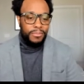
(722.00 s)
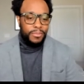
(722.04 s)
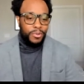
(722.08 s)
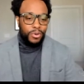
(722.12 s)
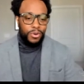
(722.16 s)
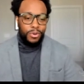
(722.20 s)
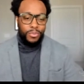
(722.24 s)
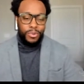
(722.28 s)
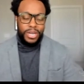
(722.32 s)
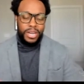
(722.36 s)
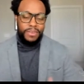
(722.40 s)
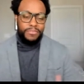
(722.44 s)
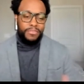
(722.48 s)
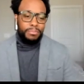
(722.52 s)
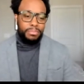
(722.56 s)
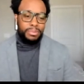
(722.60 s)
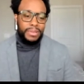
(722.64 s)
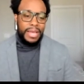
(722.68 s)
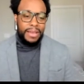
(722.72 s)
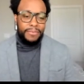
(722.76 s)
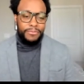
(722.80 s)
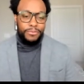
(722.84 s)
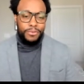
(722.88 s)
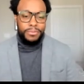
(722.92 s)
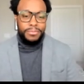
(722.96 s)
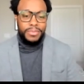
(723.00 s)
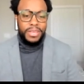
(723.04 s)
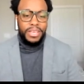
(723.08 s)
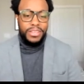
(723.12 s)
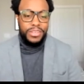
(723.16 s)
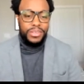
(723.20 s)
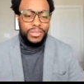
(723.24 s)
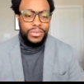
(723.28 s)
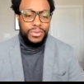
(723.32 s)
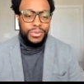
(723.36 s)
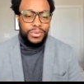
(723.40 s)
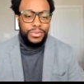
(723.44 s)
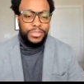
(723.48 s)
or whatever platform they
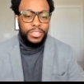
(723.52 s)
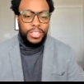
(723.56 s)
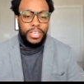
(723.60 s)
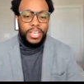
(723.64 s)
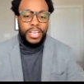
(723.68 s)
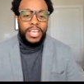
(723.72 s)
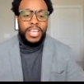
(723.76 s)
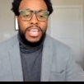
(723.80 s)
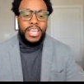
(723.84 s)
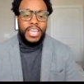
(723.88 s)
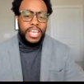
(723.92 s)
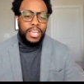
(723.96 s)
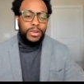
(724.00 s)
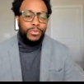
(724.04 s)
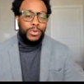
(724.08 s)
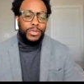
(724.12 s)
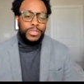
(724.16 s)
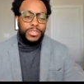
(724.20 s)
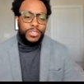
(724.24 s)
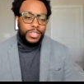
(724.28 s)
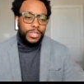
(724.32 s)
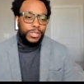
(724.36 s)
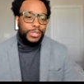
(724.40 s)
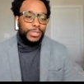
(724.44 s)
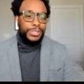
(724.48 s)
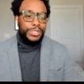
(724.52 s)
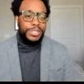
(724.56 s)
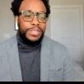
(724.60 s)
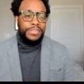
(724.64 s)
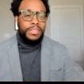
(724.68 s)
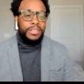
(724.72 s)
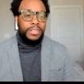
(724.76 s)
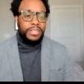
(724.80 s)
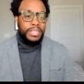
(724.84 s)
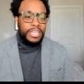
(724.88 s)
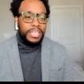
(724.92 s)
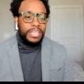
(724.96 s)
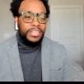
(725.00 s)
use, it will still send the
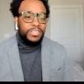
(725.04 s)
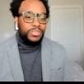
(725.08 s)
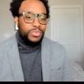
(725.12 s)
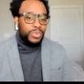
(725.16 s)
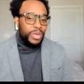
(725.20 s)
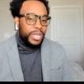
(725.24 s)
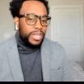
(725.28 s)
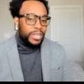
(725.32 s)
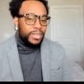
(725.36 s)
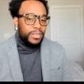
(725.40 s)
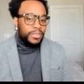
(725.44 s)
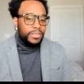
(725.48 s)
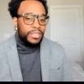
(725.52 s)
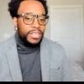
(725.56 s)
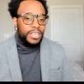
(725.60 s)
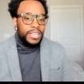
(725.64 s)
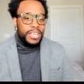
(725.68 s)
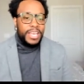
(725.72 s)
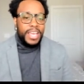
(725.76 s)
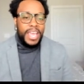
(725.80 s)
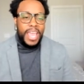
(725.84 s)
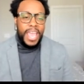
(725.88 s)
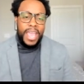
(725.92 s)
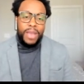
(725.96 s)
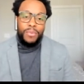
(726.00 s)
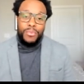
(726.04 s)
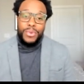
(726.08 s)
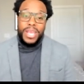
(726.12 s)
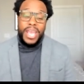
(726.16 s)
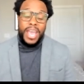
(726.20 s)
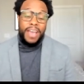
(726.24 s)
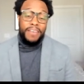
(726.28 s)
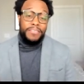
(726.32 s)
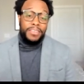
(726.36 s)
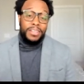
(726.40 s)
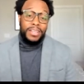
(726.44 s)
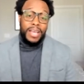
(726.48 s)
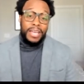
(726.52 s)
link as well. And we
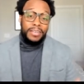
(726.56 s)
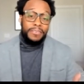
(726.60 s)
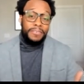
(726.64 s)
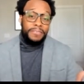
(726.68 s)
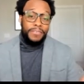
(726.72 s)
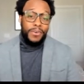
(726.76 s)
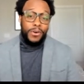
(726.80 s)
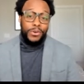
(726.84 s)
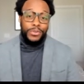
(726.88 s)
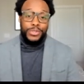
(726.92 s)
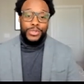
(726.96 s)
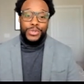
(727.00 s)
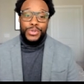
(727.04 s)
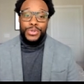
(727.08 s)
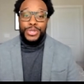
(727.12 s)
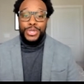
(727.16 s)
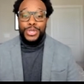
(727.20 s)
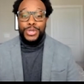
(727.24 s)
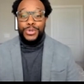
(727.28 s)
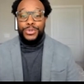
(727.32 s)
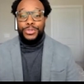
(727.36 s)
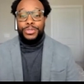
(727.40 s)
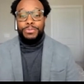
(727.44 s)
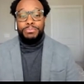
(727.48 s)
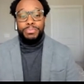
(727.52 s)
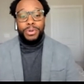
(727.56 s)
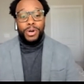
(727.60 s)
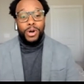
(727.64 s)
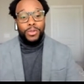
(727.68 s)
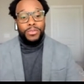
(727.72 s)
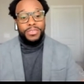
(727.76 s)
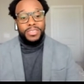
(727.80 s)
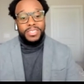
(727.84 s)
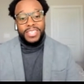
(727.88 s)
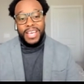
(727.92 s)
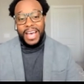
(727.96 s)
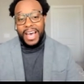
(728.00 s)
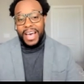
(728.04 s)
have a lot of folks who use both
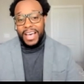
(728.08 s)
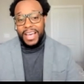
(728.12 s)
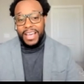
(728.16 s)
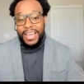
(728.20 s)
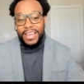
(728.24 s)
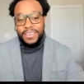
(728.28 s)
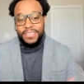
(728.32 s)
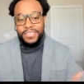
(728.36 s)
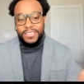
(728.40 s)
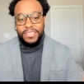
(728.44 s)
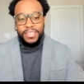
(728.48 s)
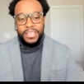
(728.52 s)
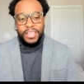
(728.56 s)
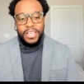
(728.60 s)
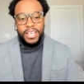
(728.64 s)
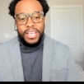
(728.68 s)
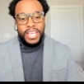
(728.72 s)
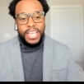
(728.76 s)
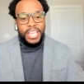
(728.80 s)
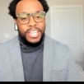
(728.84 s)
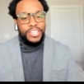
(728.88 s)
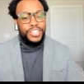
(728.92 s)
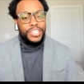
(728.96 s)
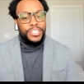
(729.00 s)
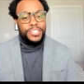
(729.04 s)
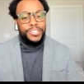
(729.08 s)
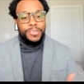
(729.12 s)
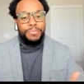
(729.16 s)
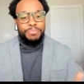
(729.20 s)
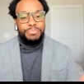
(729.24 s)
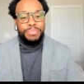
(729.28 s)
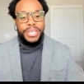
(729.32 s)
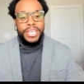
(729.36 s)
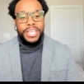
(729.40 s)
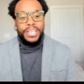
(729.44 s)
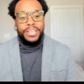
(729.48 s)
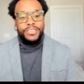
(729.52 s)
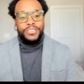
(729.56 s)
sides. It just
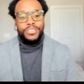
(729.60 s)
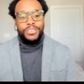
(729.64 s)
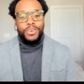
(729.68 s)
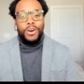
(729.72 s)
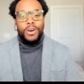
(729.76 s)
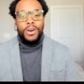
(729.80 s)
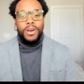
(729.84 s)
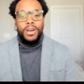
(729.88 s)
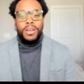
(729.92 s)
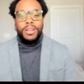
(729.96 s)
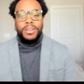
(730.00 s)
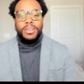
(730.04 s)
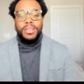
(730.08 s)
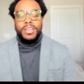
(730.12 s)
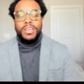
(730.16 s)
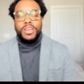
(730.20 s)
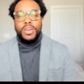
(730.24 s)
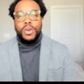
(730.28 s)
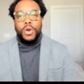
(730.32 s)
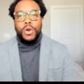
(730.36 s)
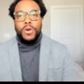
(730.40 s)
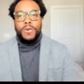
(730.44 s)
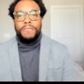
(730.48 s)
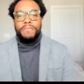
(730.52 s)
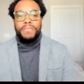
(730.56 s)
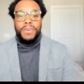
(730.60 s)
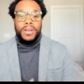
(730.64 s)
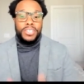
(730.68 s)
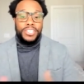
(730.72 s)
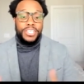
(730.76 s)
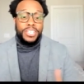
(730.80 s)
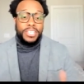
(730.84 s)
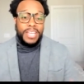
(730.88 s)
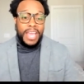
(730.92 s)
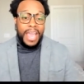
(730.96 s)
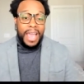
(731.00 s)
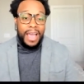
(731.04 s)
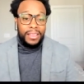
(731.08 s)
depends on
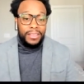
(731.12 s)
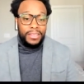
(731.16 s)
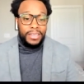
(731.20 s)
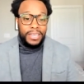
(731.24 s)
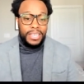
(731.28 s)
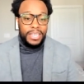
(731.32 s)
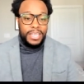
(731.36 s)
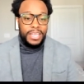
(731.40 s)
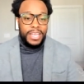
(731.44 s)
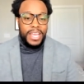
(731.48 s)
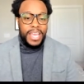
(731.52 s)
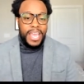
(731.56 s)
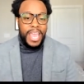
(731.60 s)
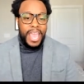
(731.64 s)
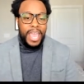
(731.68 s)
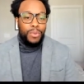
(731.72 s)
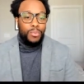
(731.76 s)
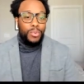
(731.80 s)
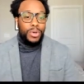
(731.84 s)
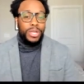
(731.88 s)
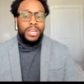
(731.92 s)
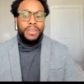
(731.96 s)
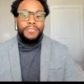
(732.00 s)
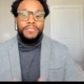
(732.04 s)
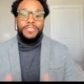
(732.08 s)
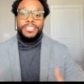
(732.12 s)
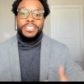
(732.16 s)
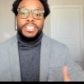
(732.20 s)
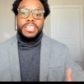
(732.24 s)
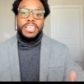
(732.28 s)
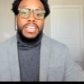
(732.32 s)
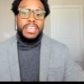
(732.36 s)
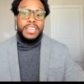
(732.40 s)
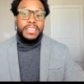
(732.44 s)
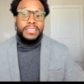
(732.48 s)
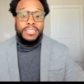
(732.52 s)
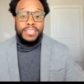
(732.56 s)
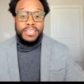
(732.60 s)
functionality and whatever's
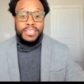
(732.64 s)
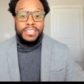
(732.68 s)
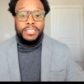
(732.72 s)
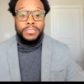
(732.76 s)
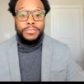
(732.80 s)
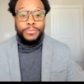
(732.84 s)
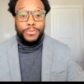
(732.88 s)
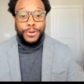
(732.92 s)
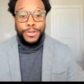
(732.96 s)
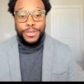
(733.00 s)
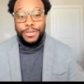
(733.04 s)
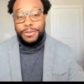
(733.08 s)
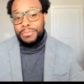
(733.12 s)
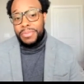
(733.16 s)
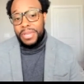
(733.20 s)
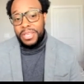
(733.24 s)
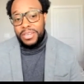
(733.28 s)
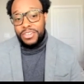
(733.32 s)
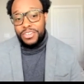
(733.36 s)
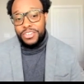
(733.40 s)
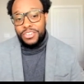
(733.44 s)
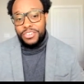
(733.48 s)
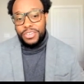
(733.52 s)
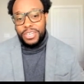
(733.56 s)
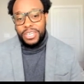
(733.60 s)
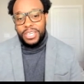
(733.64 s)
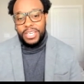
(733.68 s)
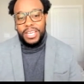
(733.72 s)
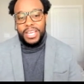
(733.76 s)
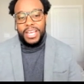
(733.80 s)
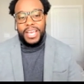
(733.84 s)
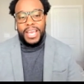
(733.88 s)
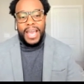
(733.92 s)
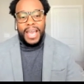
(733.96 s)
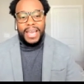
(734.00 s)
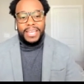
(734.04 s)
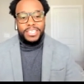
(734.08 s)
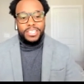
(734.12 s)
easiest for your ministry.
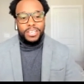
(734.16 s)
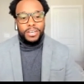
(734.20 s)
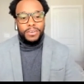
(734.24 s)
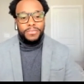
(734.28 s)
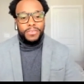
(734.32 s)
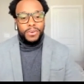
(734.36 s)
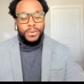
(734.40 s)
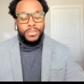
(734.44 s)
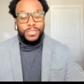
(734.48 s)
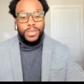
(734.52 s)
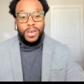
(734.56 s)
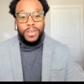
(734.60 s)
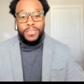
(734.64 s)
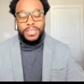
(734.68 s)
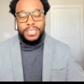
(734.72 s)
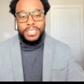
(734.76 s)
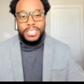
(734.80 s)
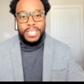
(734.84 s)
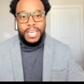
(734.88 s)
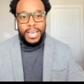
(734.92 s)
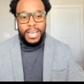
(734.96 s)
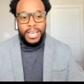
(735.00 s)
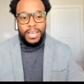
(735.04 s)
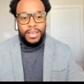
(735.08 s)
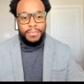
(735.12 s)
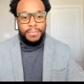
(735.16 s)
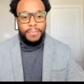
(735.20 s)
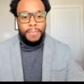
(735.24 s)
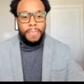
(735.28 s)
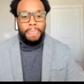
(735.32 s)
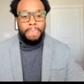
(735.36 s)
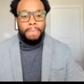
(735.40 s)
I tell folks all the time,